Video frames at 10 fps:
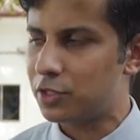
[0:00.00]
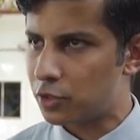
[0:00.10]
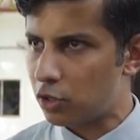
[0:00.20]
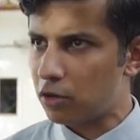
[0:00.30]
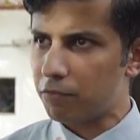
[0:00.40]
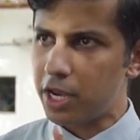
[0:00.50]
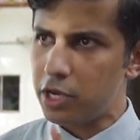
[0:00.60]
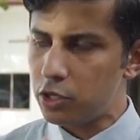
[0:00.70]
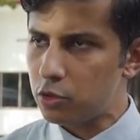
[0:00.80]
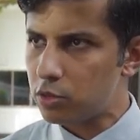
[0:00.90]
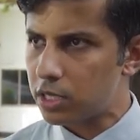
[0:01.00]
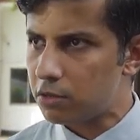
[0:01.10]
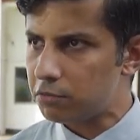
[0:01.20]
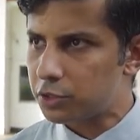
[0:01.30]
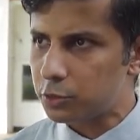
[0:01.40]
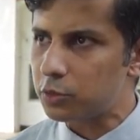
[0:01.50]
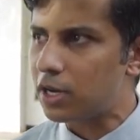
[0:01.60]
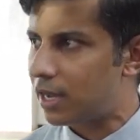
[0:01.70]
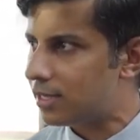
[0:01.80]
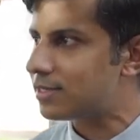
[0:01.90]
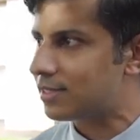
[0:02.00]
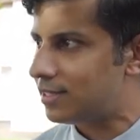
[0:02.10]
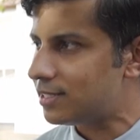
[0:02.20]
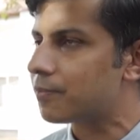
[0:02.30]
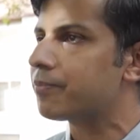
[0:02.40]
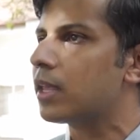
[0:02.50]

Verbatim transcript: So when you give two answers,